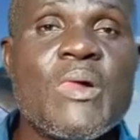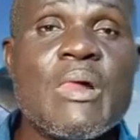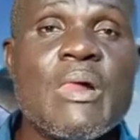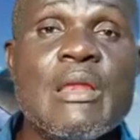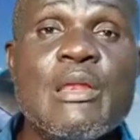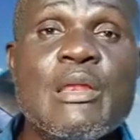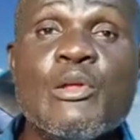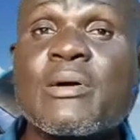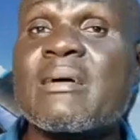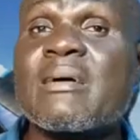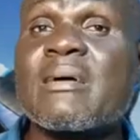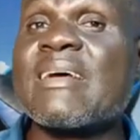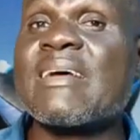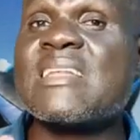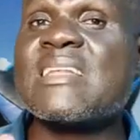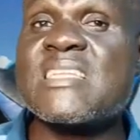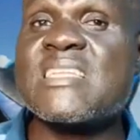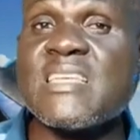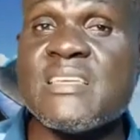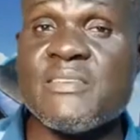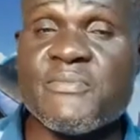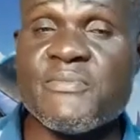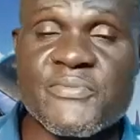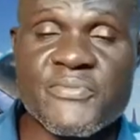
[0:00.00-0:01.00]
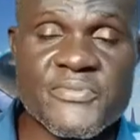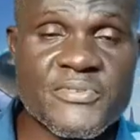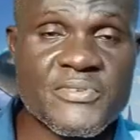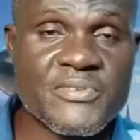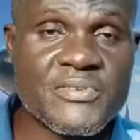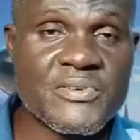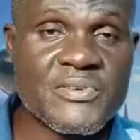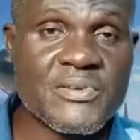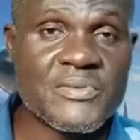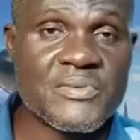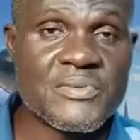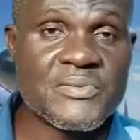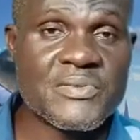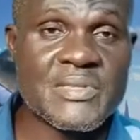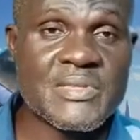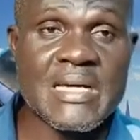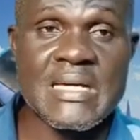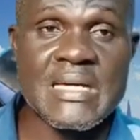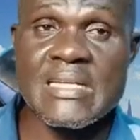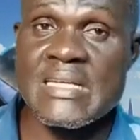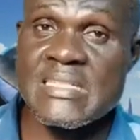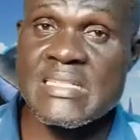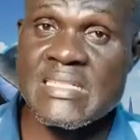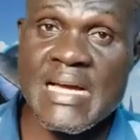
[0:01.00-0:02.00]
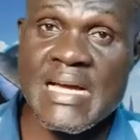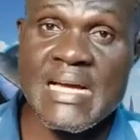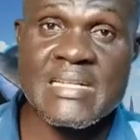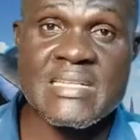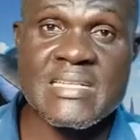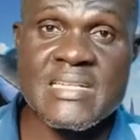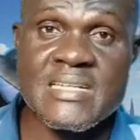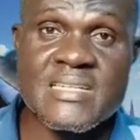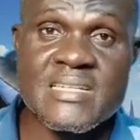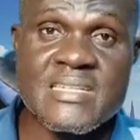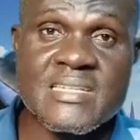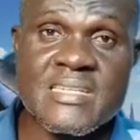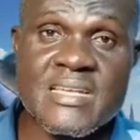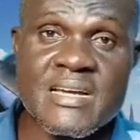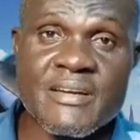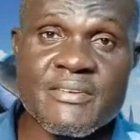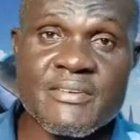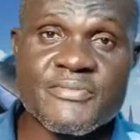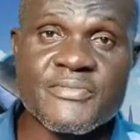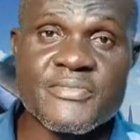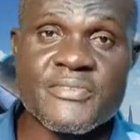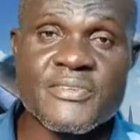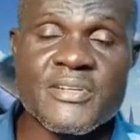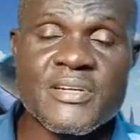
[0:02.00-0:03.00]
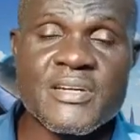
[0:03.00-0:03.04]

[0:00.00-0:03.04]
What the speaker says: lucrative than the tithe itself.